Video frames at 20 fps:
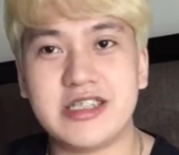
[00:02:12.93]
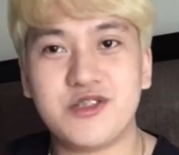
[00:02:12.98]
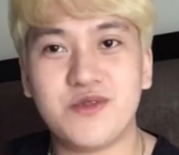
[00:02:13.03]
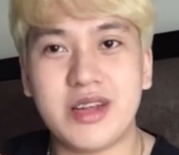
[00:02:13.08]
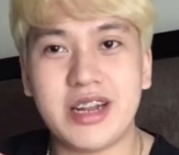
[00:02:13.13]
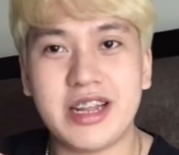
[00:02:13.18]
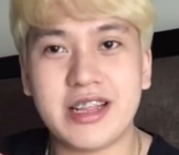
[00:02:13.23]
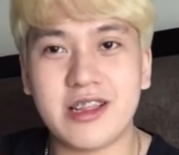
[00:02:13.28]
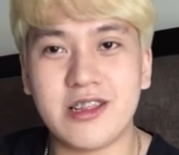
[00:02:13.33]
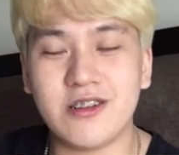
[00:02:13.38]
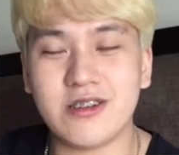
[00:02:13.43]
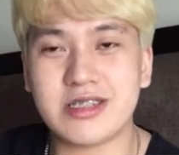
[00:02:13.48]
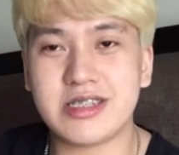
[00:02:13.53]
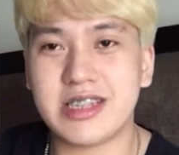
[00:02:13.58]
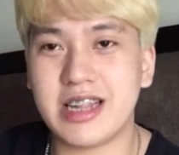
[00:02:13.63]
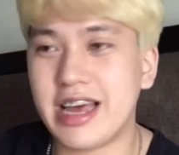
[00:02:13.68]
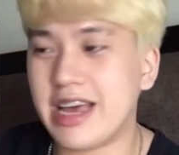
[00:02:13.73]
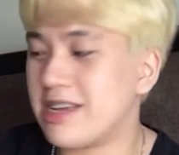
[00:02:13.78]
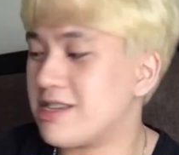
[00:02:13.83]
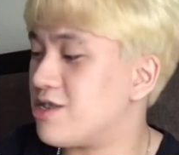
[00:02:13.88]
So what it looks
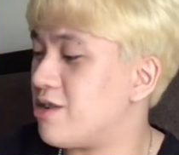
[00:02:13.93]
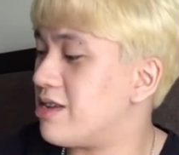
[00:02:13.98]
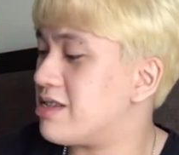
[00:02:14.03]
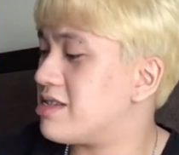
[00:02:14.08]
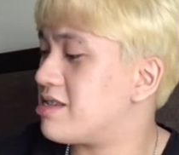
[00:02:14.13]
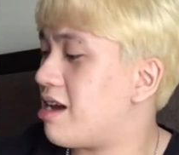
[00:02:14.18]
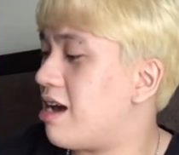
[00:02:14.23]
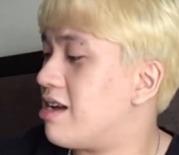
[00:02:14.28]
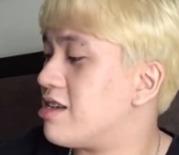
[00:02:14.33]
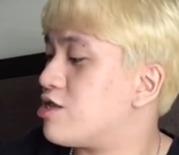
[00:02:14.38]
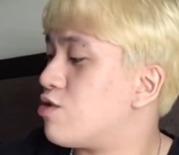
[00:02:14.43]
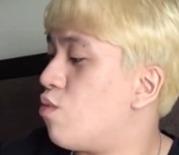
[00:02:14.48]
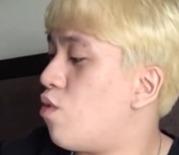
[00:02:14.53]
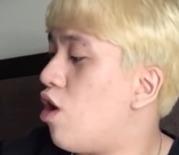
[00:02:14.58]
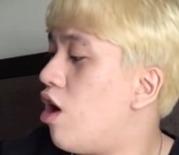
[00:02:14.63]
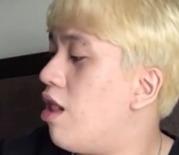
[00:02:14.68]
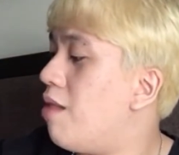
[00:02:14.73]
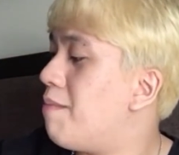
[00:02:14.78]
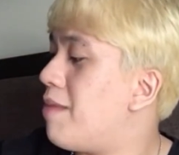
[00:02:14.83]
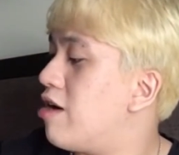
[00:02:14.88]
like, so it says
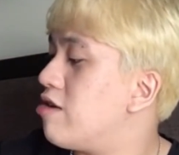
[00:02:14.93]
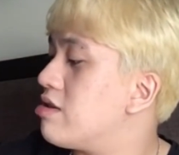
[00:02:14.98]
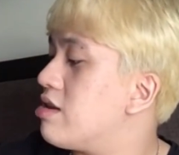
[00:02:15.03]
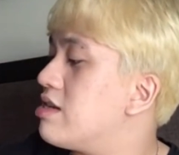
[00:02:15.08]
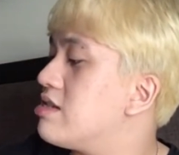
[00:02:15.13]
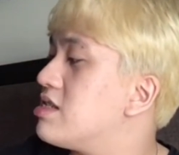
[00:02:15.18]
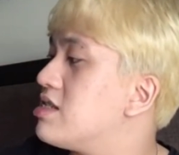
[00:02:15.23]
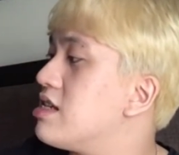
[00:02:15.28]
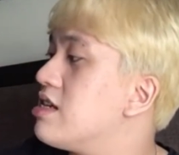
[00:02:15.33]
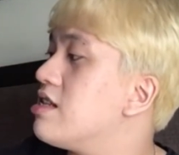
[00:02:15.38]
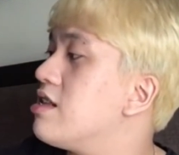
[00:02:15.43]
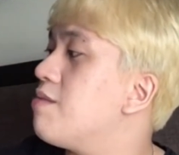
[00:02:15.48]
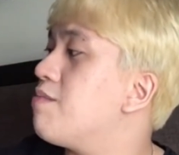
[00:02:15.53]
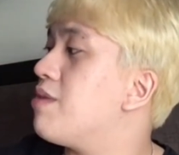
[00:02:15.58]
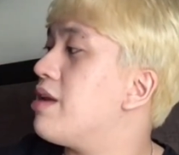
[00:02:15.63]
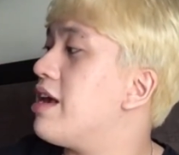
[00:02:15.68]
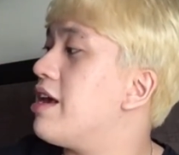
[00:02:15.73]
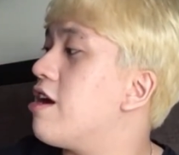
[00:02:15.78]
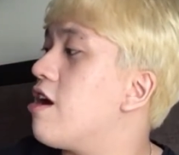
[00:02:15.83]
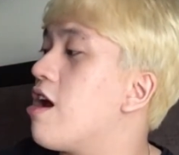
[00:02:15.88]
wall-mounted C D
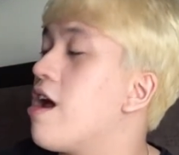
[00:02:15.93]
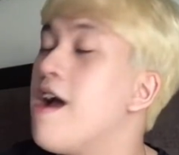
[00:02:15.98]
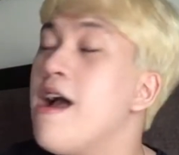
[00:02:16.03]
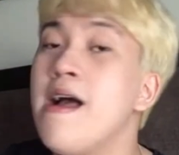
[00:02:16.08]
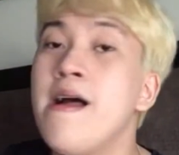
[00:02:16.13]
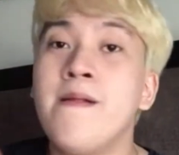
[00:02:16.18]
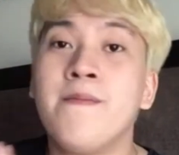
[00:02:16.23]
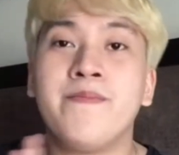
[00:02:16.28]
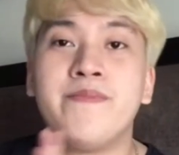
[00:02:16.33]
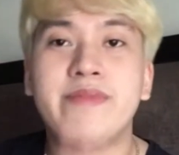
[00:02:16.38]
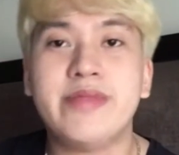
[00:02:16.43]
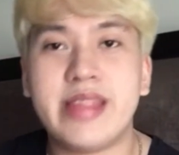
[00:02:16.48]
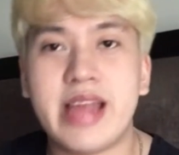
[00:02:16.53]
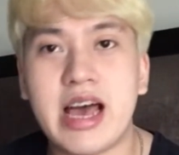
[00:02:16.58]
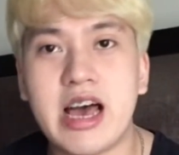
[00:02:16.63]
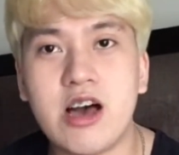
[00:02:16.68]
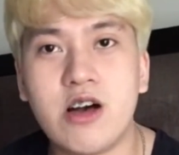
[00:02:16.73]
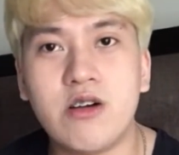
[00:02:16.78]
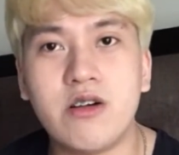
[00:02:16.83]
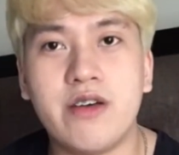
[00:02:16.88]
player.
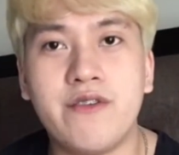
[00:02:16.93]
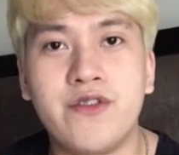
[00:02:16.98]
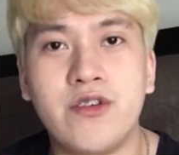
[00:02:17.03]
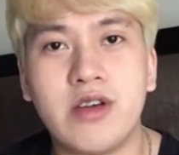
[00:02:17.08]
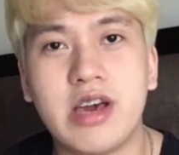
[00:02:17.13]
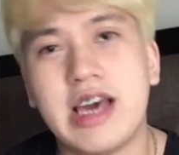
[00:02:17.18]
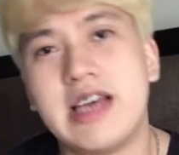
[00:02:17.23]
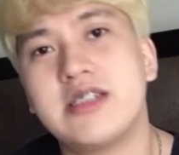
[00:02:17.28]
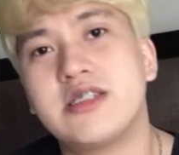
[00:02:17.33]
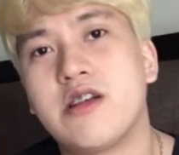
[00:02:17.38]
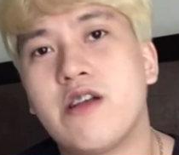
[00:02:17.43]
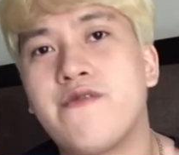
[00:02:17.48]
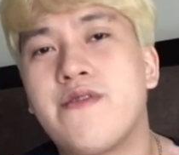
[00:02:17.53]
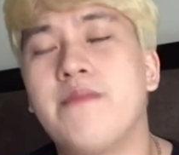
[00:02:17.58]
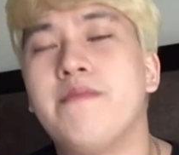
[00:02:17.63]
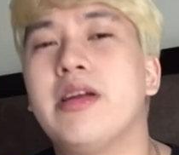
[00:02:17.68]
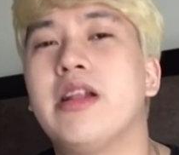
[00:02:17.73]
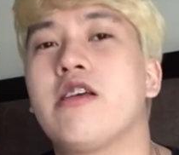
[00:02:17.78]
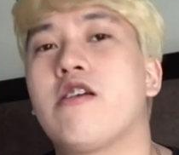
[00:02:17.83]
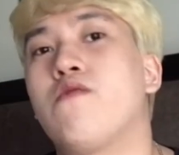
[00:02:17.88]
Now, if you guys are
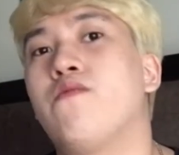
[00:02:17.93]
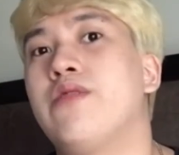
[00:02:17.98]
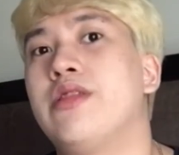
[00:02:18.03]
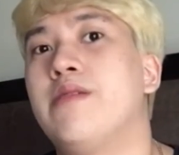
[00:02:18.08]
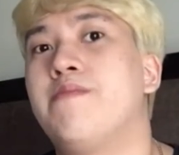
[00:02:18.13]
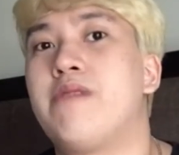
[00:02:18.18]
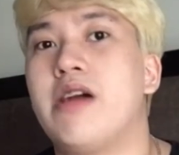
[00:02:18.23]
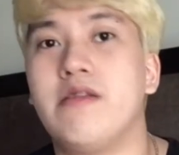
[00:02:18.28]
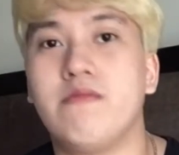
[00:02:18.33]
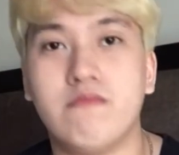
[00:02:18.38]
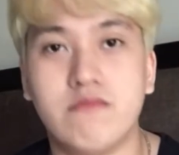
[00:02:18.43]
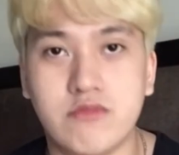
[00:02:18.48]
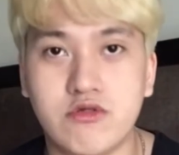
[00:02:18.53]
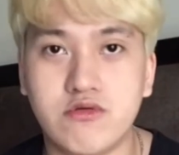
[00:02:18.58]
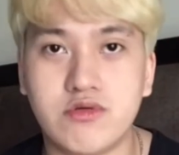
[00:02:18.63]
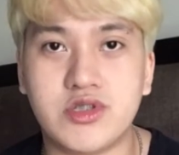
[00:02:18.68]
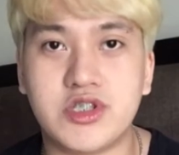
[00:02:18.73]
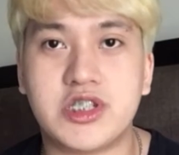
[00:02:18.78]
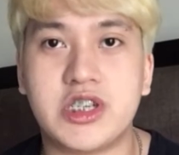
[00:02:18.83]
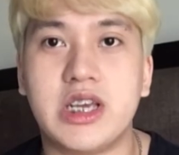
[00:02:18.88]
familiar with the brand
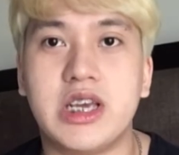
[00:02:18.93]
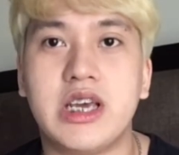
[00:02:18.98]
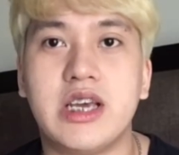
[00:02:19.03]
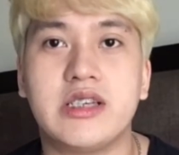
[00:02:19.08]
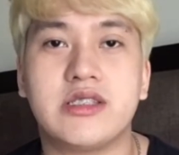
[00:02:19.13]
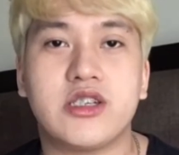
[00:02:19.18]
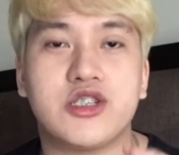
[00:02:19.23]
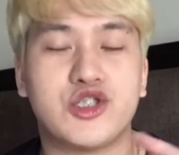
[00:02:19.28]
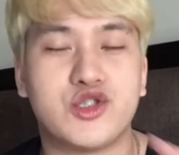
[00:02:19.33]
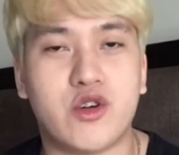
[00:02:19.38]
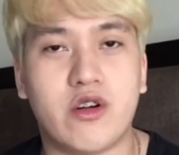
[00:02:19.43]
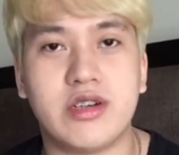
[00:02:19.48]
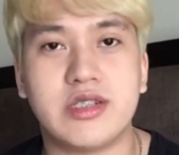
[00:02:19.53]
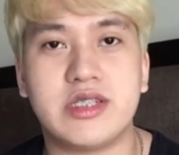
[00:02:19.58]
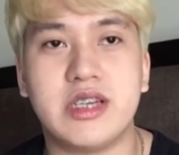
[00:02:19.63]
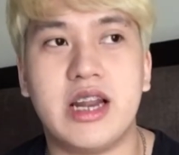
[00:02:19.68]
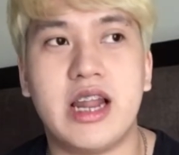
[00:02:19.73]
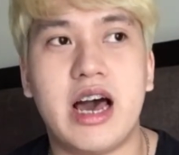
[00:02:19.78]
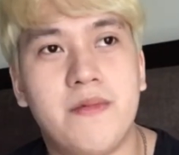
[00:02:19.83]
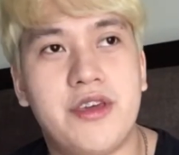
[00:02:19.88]
Muji, sa stores
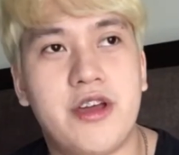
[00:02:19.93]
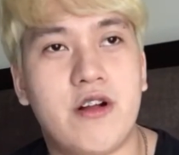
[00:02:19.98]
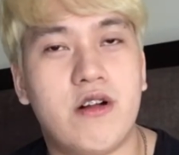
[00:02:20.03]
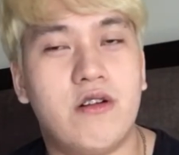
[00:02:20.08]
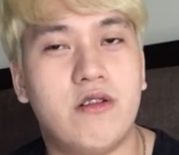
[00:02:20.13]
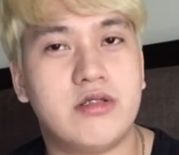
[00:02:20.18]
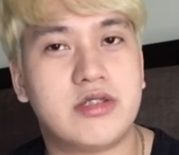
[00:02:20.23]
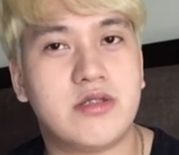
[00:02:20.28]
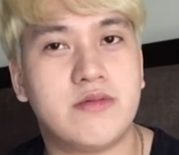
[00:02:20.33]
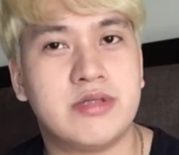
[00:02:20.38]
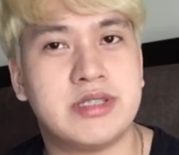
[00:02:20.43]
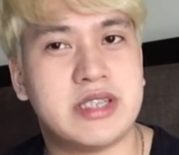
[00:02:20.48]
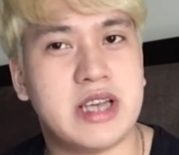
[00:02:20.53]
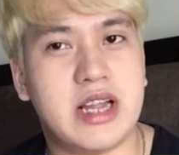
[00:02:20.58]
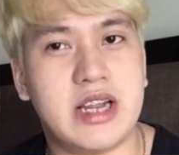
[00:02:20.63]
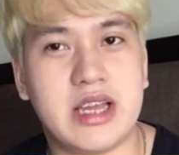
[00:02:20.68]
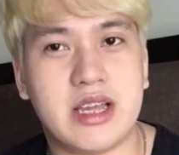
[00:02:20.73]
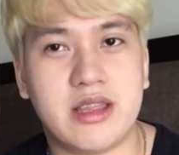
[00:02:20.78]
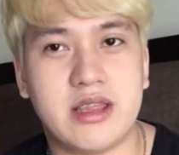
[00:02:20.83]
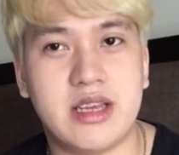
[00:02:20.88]
nila, they're also
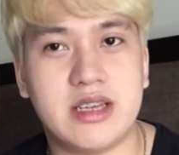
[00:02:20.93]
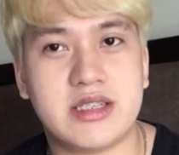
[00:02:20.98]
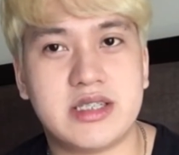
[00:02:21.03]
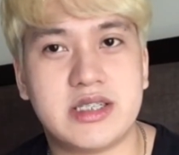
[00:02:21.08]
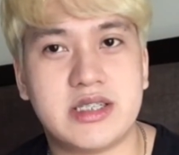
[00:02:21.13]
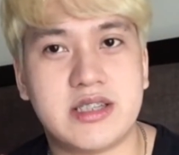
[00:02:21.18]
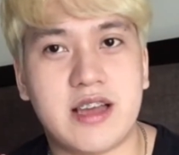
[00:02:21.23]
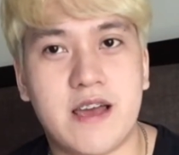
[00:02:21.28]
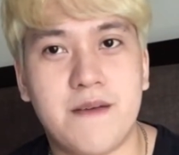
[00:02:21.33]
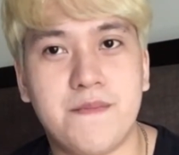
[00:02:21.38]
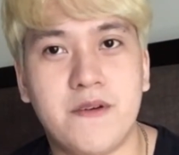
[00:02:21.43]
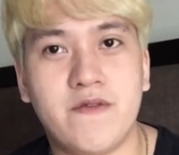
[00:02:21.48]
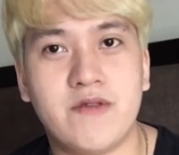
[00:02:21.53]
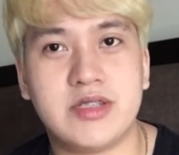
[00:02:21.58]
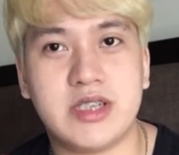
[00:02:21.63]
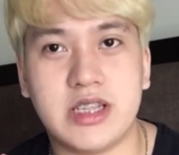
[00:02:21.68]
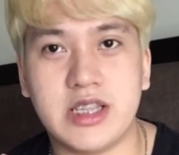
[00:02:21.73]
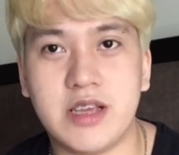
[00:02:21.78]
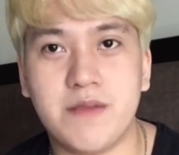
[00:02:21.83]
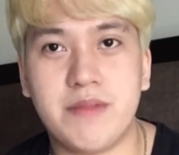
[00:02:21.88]
selling this type of
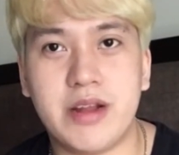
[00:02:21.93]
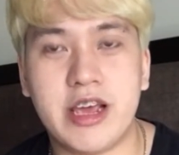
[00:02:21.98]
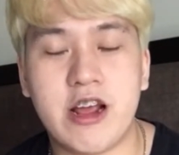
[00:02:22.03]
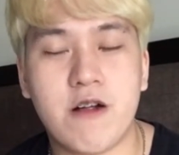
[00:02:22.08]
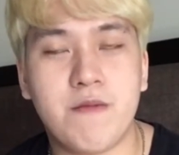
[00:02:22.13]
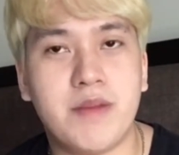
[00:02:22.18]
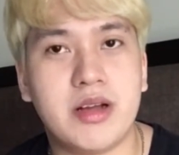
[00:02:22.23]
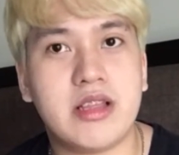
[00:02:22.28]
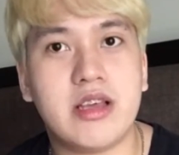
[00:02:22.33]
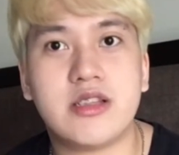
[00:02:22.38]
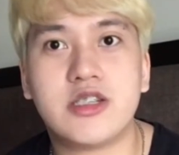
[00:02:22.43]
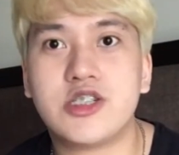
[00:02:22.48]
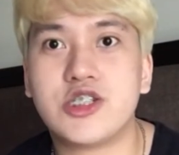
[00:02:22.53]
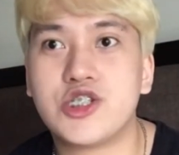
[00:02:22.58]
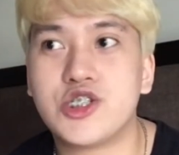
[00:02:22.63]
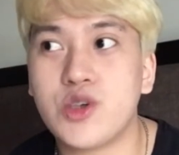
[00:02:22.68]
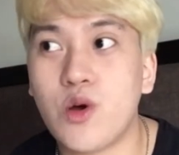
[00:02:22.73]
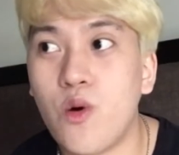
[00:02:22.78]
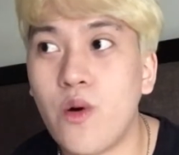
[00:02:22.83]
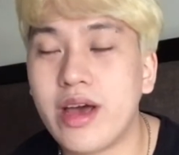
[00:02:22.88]
C D player, but it's
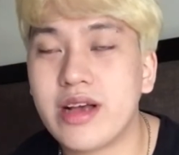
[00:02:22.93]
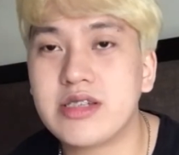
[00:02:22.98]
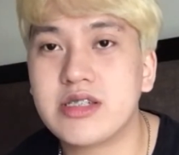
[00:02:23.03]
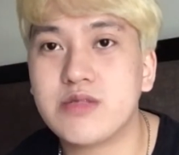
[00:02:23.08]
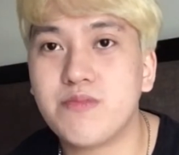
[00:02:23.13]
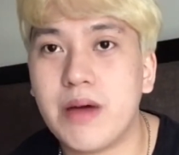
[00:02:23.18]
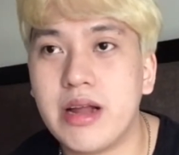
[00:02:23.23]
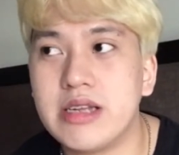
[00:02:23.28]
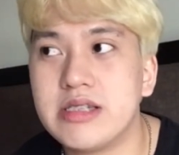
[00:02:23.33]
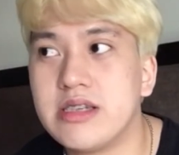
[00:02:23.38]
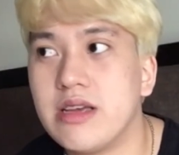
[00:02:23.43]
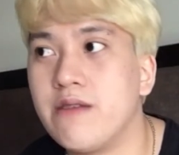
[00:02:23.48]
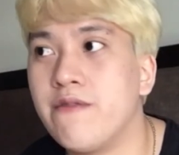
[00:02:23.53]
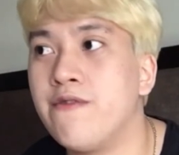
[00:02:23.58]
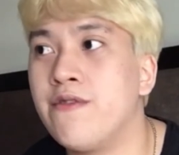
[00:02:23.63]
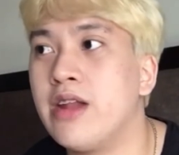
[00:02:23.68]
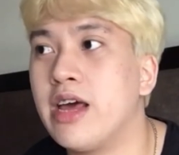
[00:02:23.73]
so expensive.